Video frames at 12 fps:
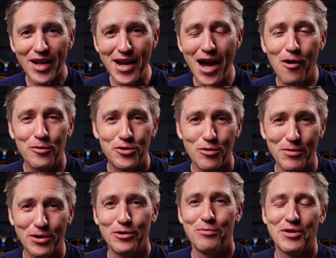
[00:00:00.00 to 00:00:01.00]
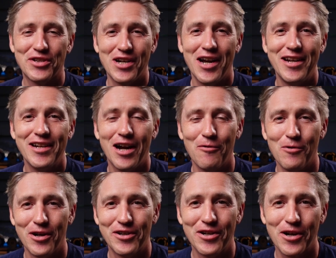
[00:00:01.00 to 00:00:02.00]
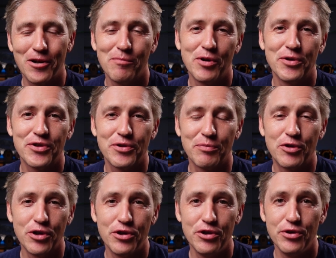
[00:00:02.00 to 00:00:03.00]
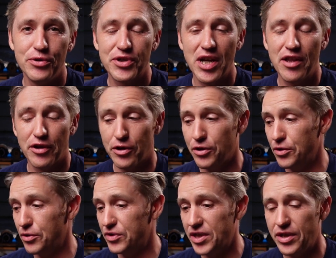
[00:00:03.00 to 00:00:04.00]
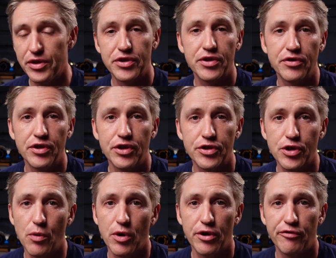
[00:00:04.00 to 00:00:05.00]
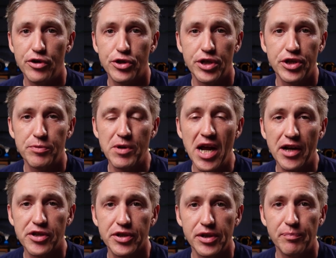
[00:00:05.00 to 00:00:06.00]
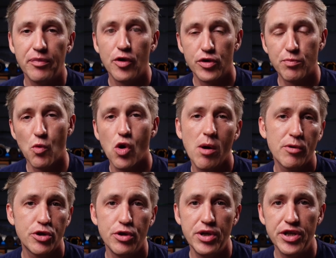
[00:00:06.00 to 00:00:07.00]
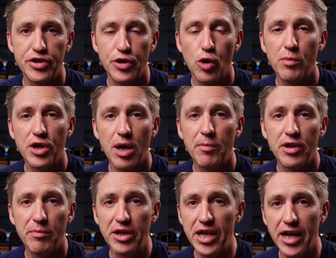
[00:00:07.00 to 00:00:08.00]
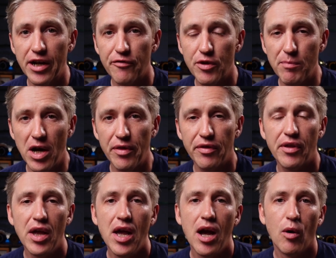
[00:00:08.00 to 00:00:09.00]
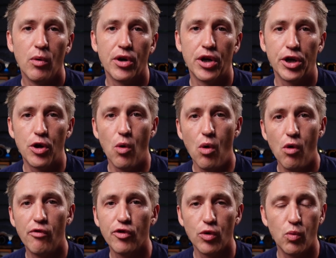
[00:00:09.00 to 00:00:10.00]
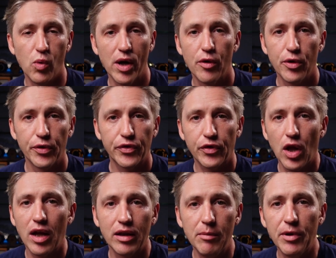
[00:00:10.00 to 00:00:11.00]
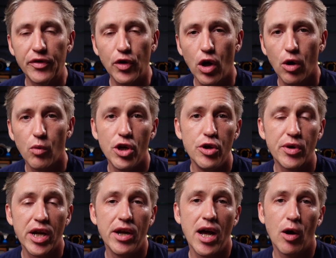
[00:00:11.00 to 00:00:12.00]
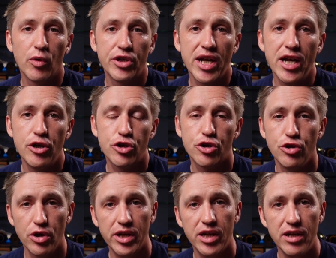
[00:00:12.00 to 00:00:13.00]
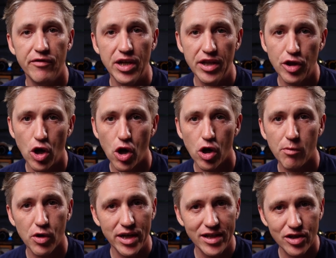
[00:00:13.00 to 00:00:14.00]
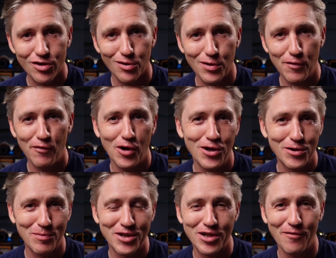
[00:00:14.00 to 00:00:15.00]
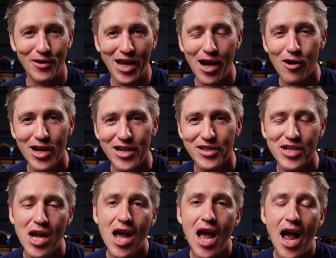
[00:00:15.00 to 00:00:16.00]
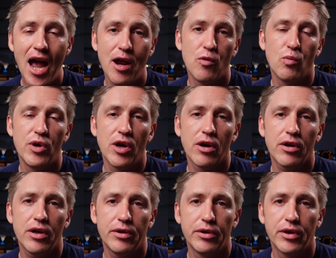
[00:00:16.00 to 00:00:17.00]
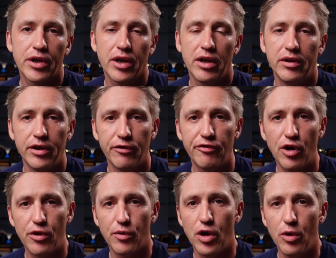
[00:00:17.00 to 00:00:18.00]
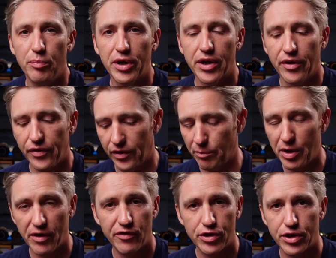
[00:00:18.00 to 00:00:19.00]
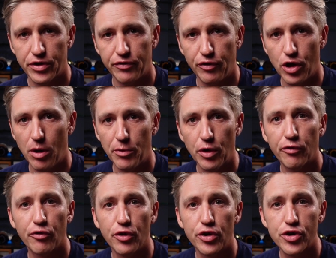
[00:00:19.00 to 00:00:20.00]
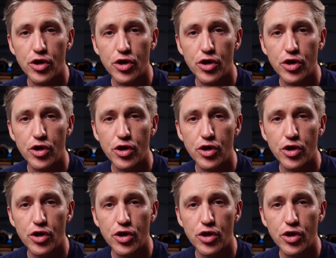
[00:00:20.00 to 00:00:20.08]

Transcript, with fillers: Now, doom and gloom aside, I wanna talk about some good news, and the good news is the saltwater fishing has been excellent. There's more opportunities that opened up at the beginning of the month. We're gonna go over where those slot limits are, where you can now retain Chinook even in the harbor in certain very specific areas. And we are gonna look a little farther out because the pink fishing is phenomenal for the